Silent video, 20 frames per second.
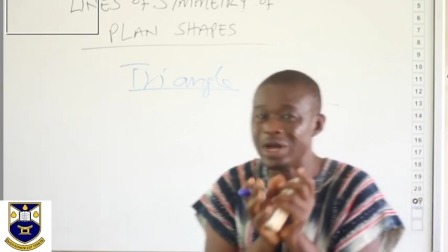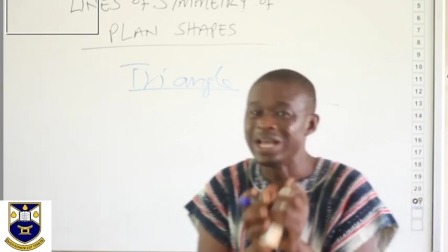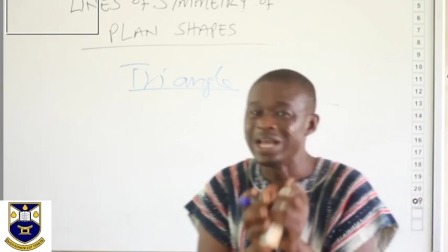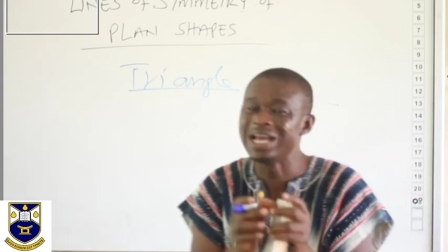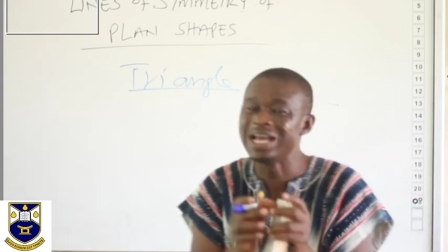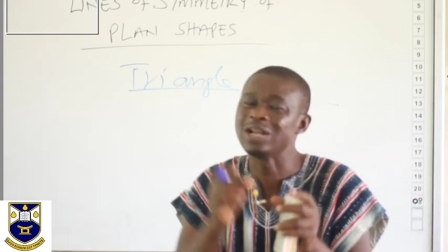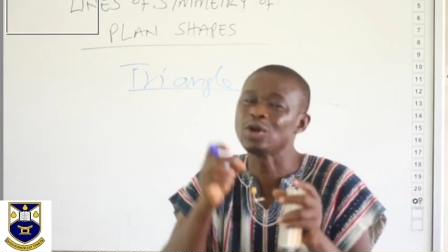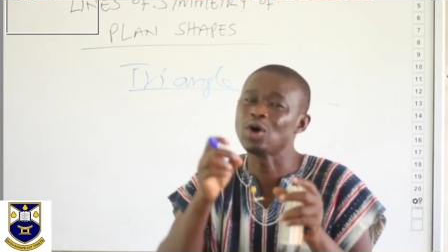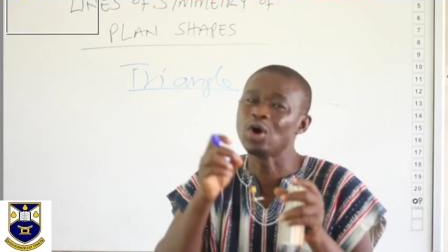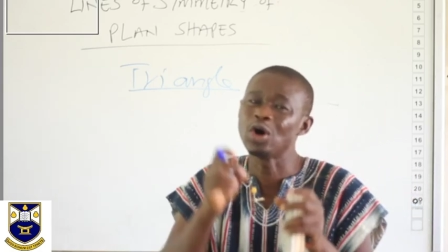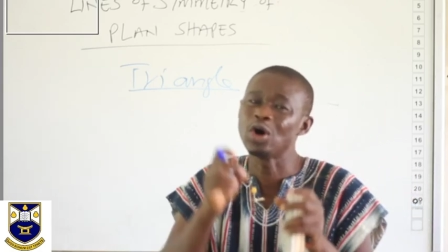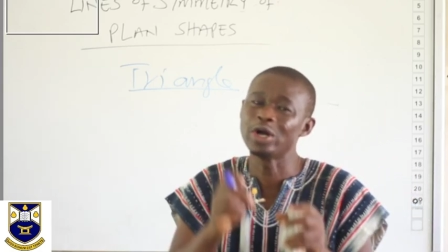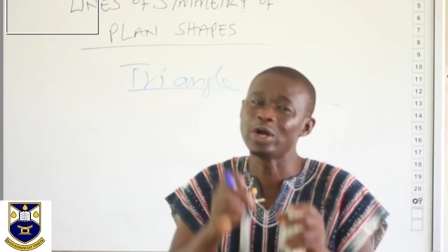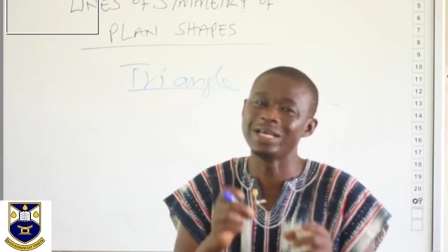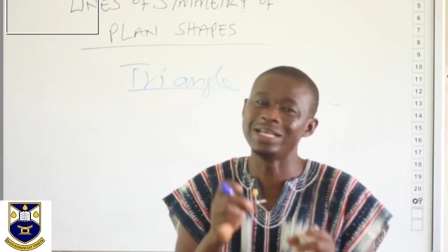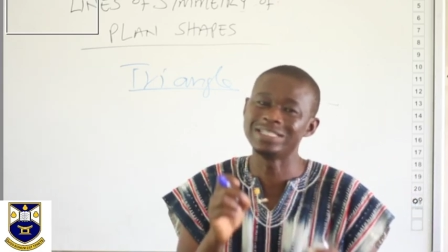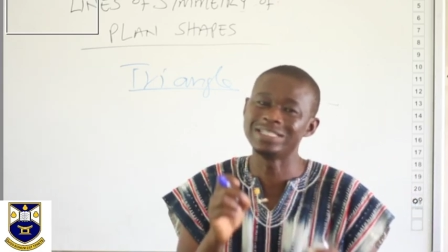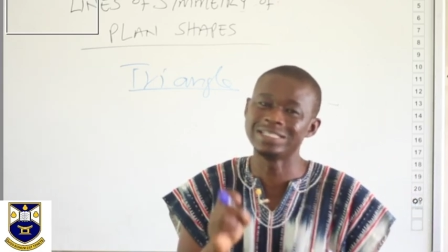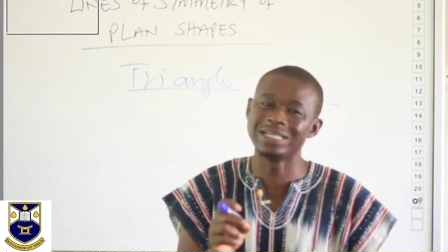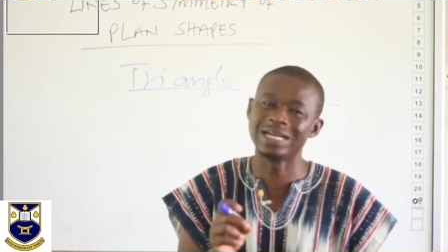And all the
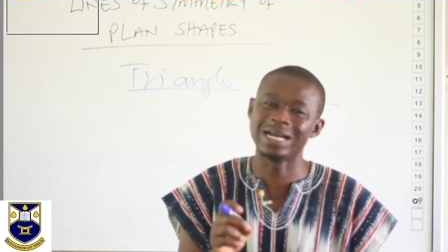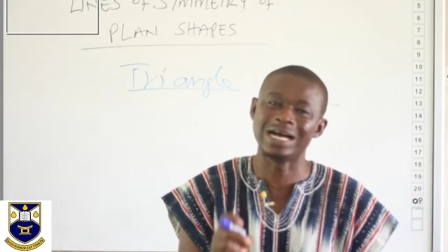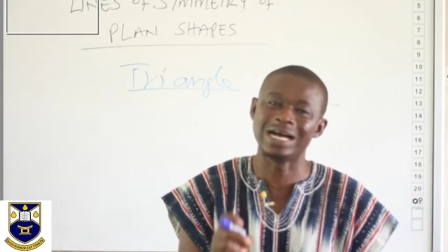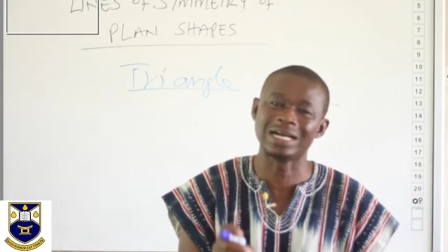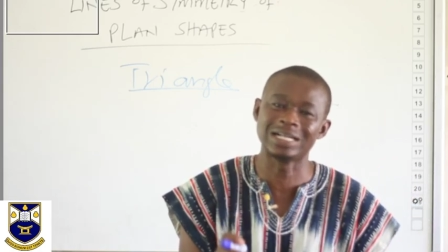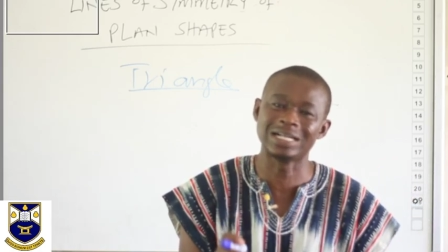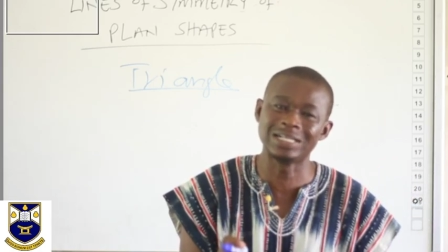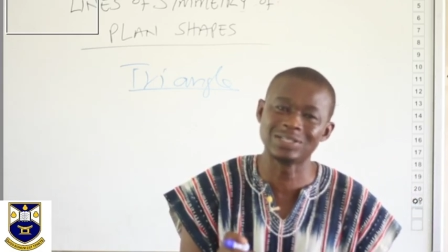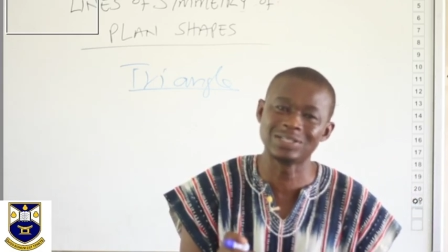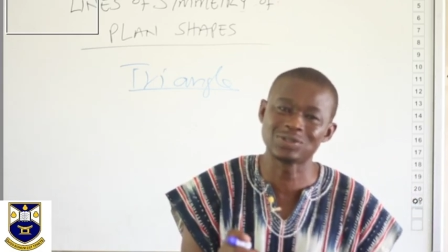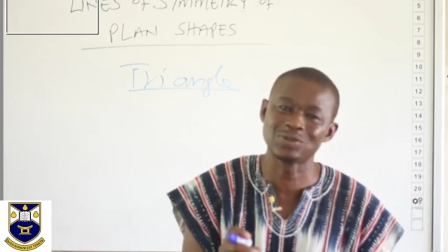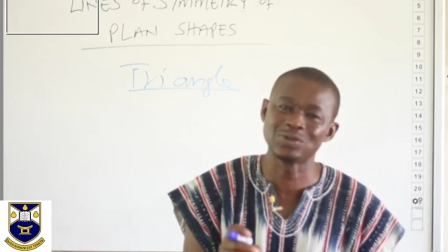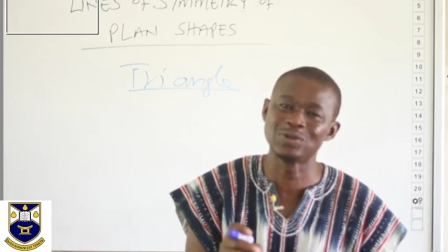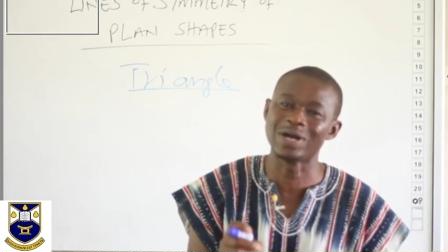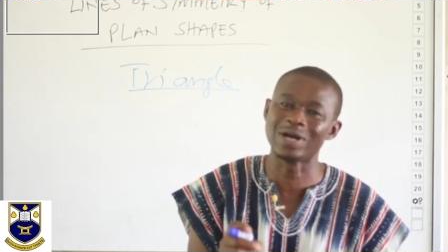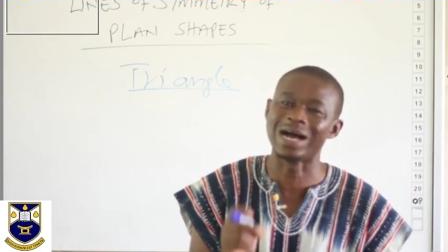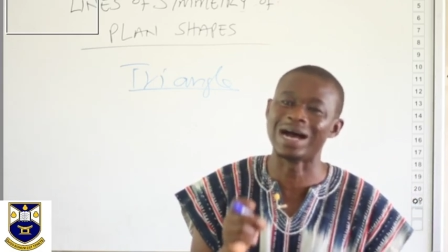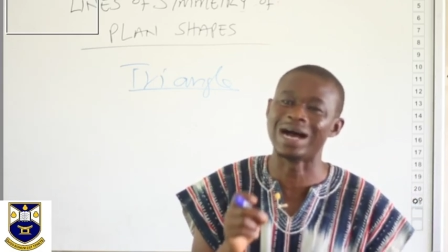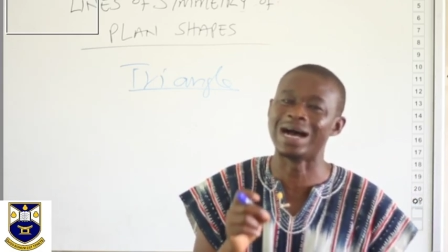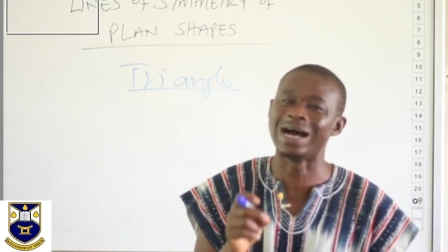interior angles too
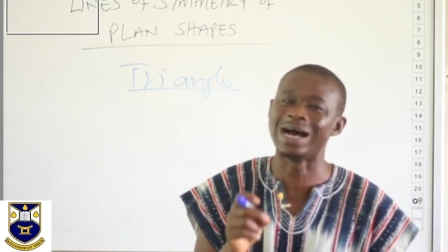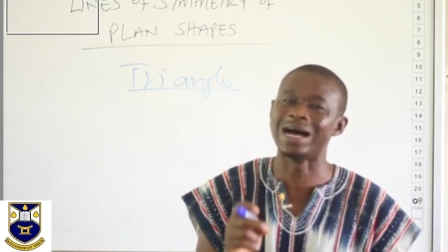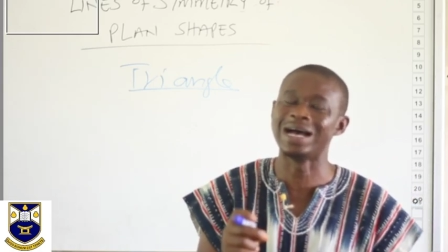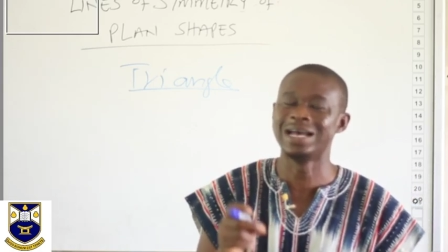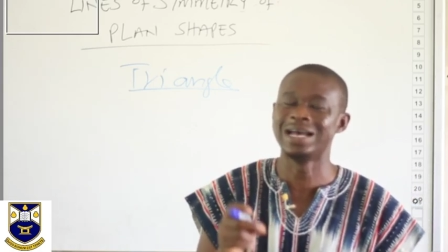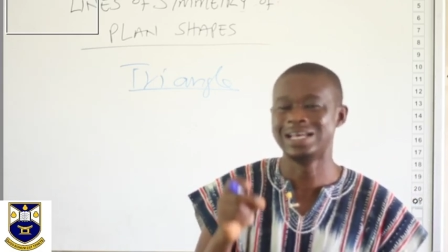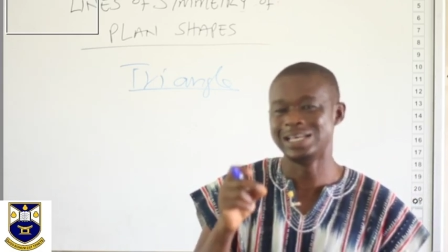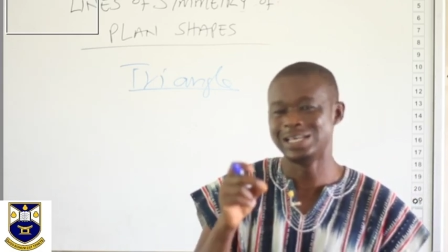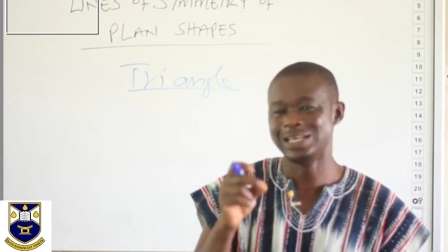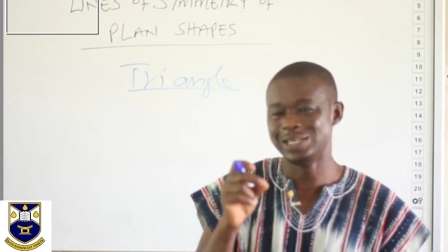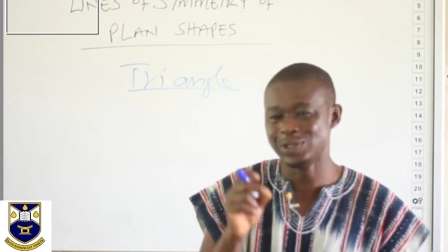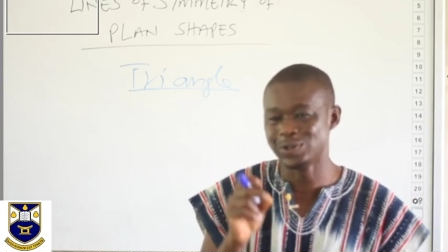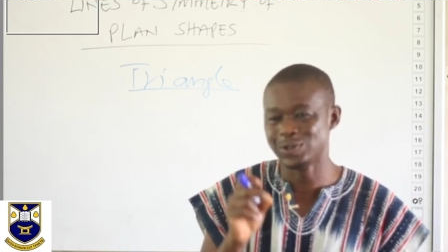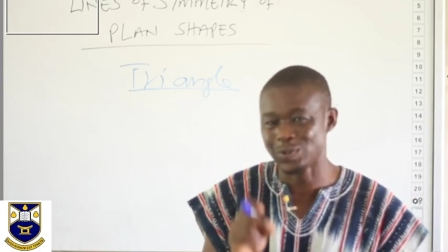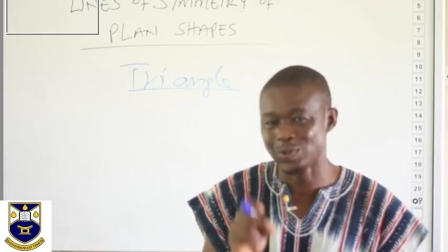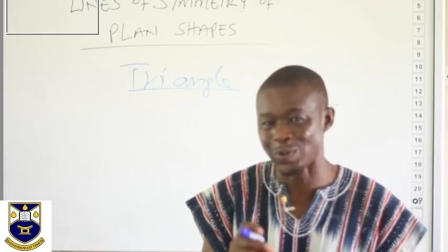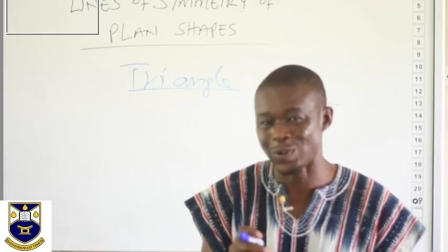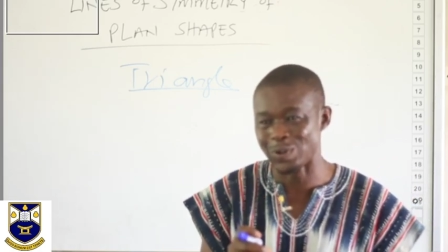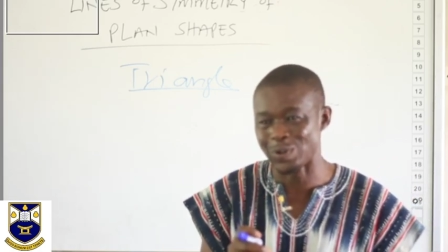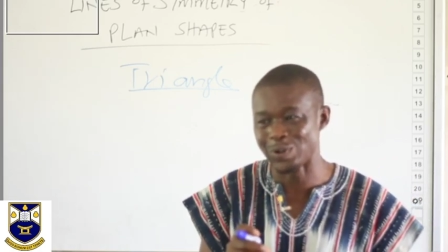are
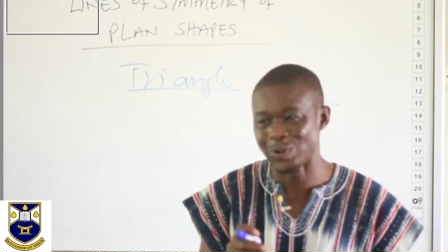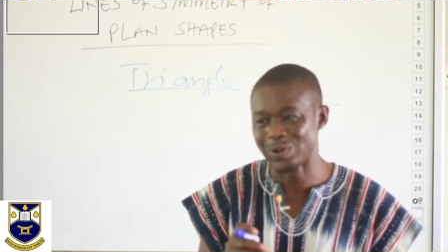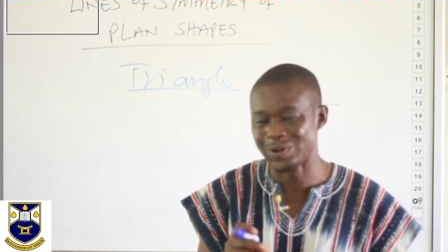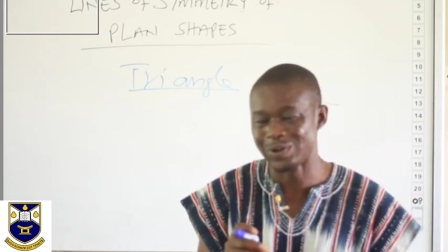equal.